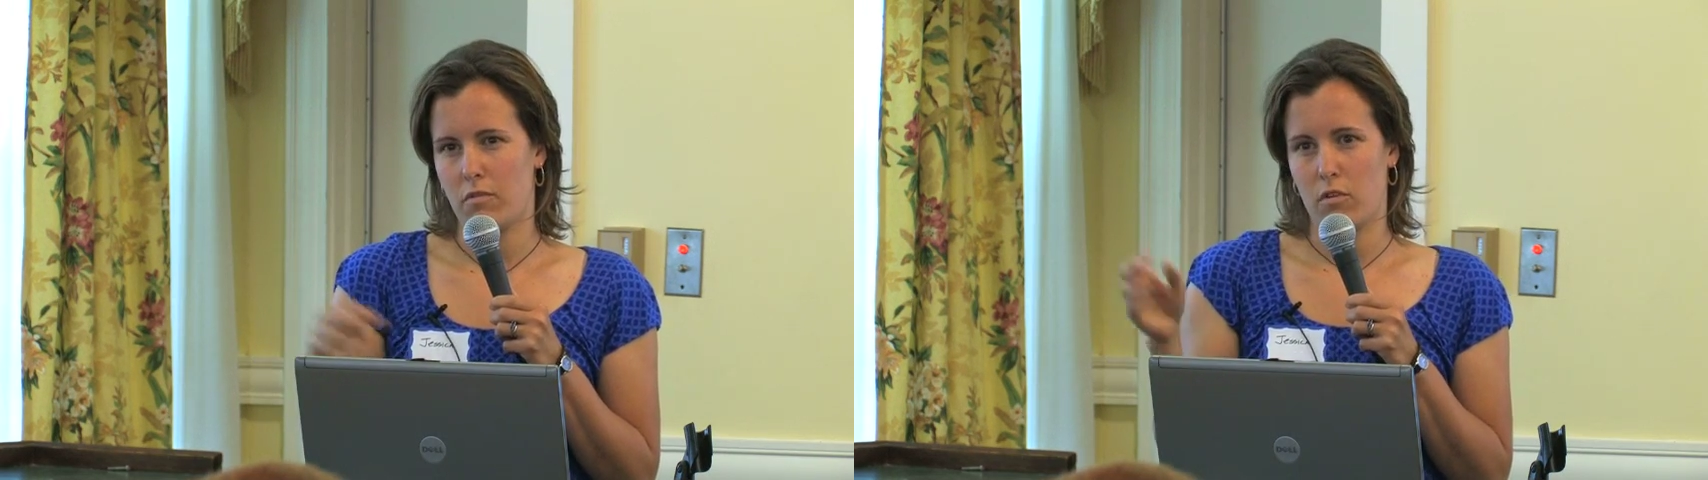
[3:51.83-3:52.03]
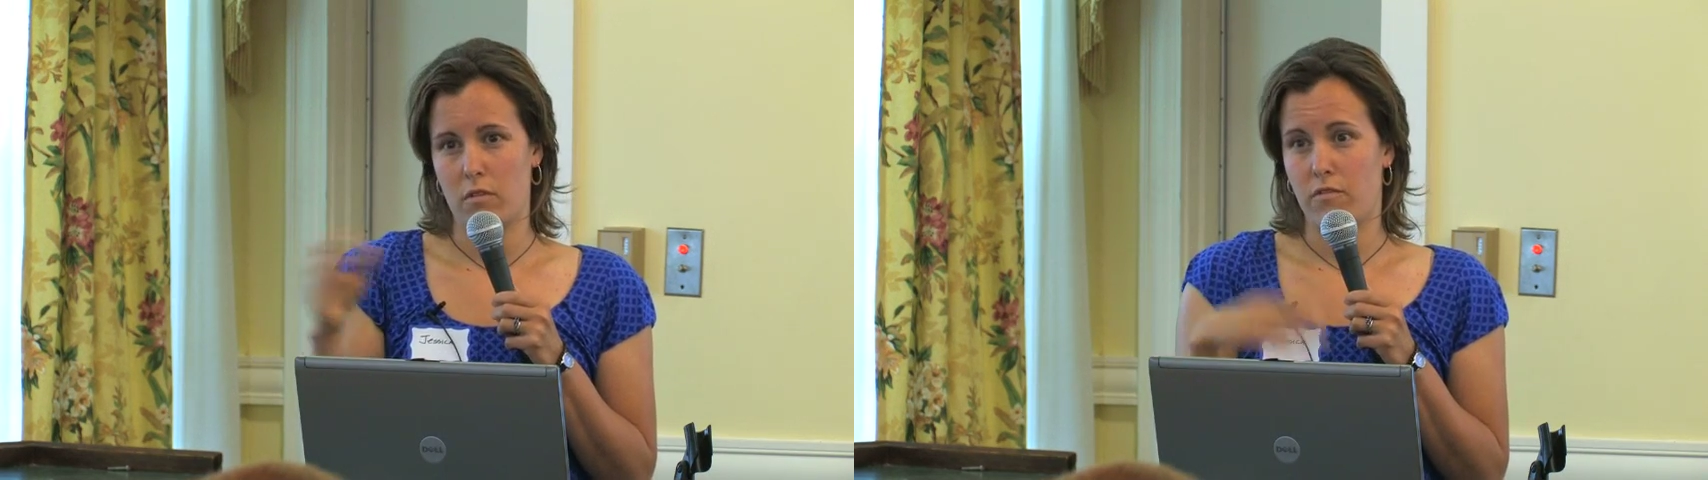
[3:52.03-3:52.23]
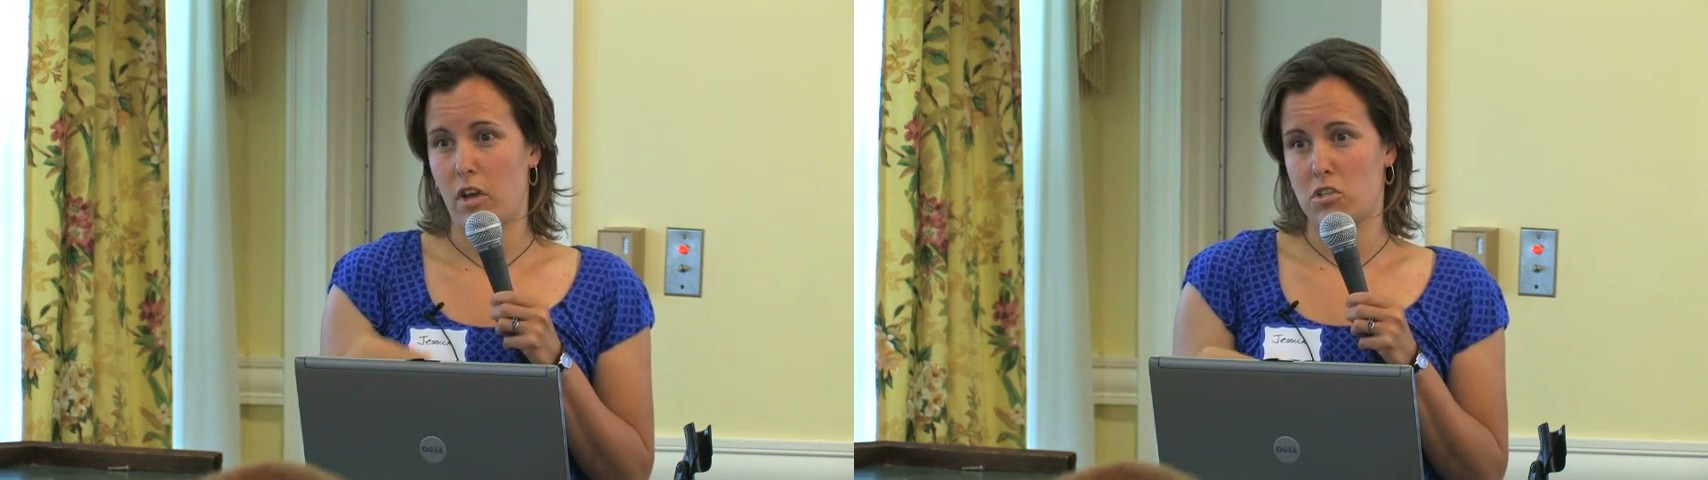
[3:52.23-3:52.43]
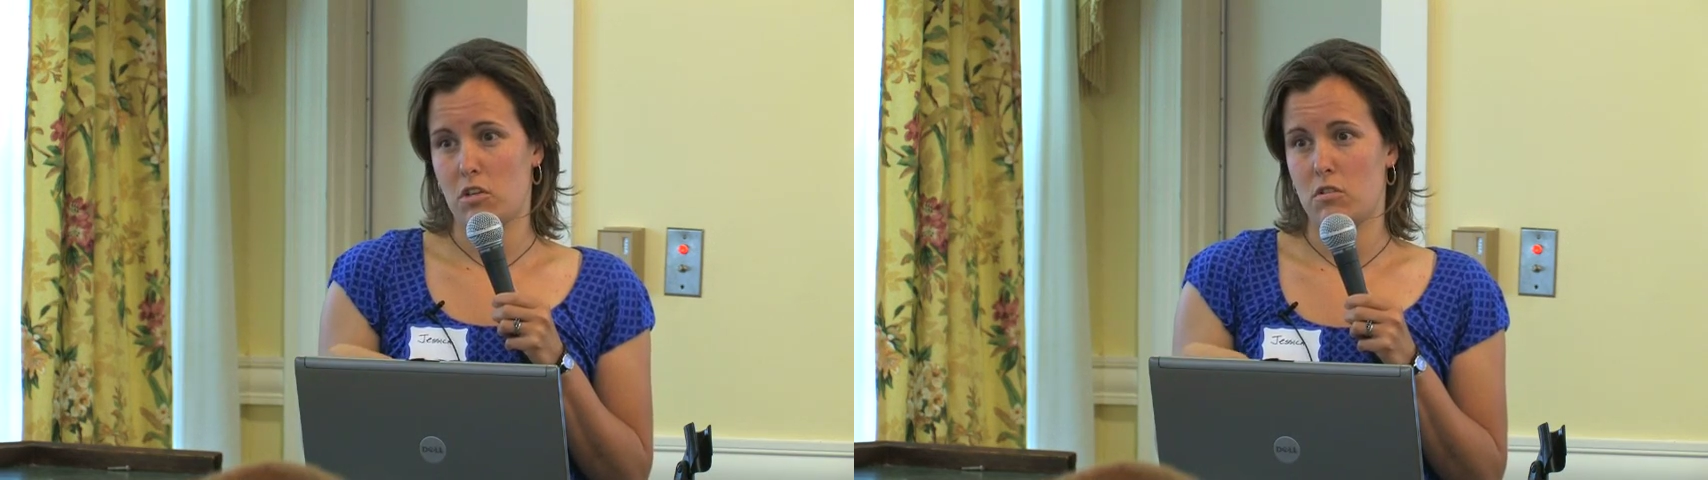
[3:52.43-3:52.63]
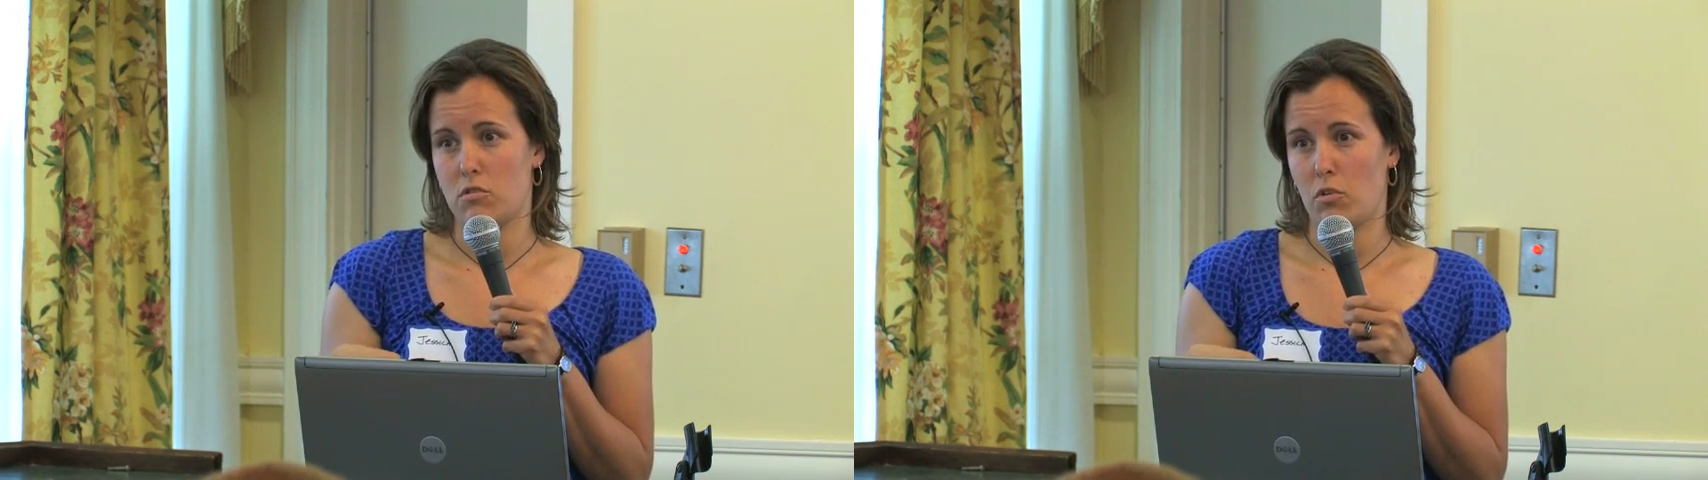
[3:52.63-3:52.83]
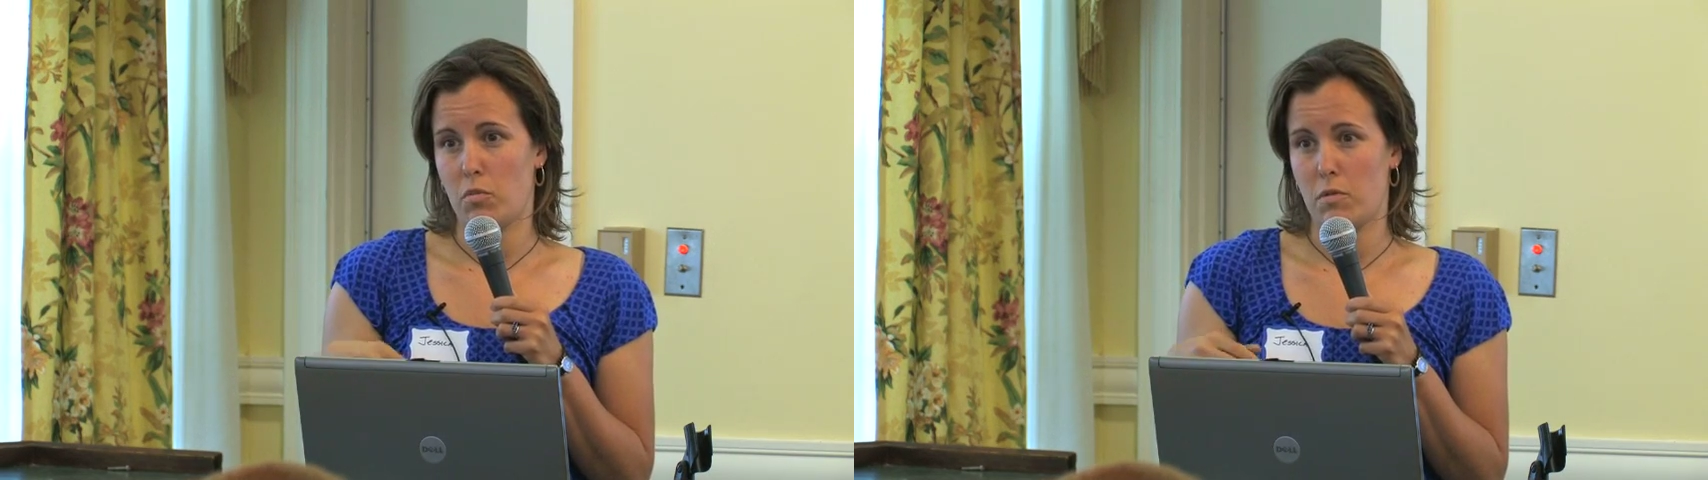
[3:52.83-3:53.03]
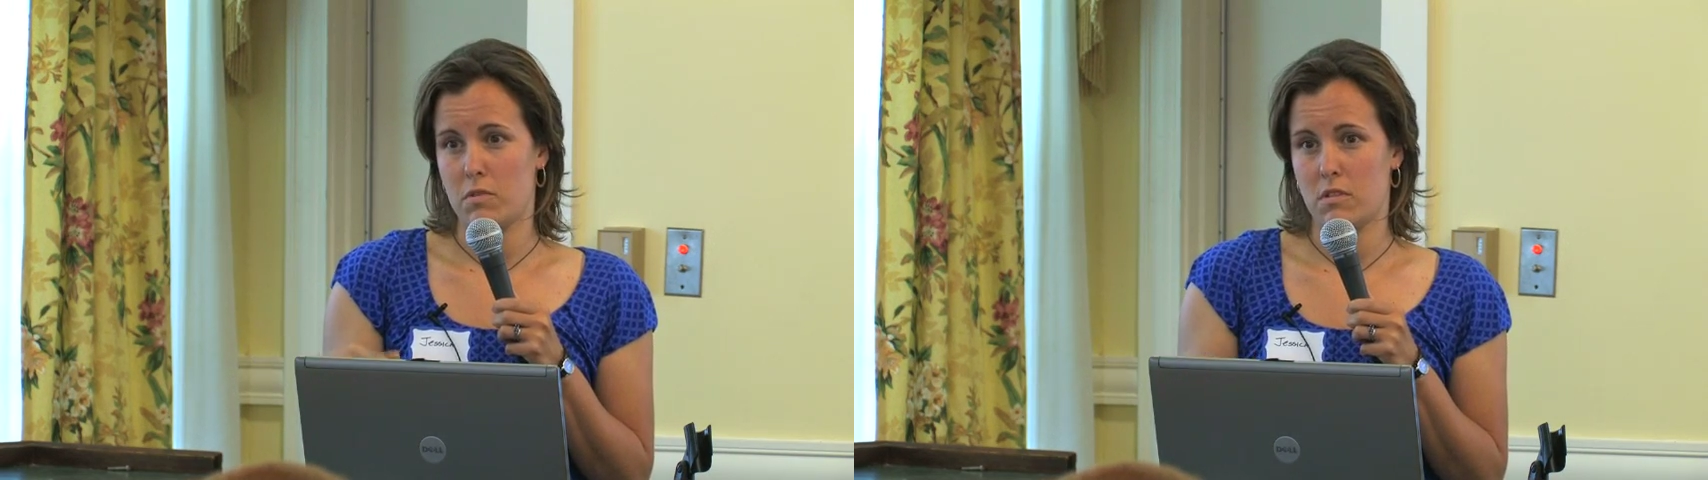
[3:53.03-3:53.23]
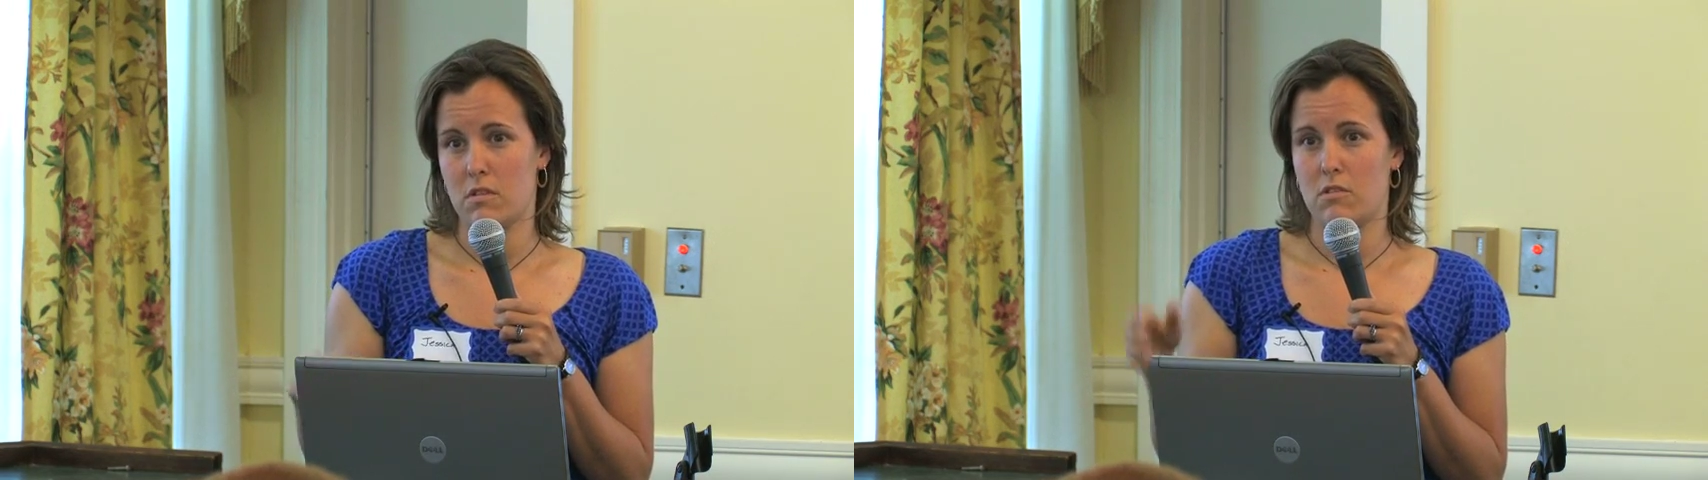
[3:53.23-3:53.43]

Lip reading: for infection control purposes.